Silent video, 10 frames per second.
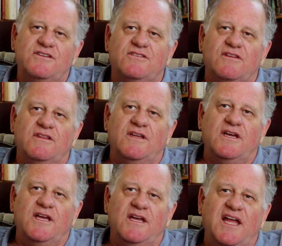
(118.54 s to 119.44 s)

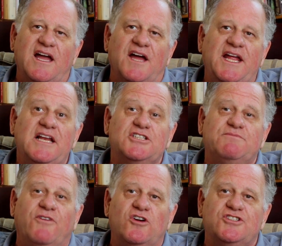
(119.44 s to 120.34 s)
an English
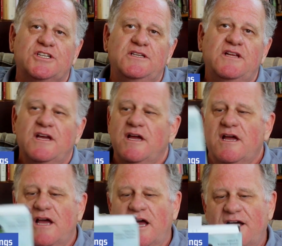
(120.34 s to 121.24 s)
version
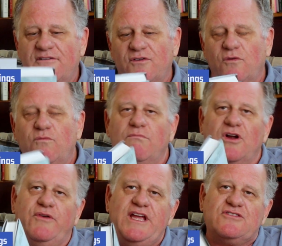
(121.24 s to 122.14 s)
of
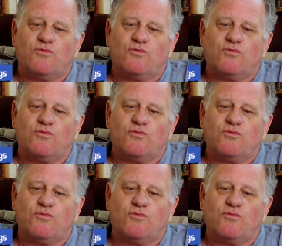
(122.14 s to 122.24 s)
Magritte's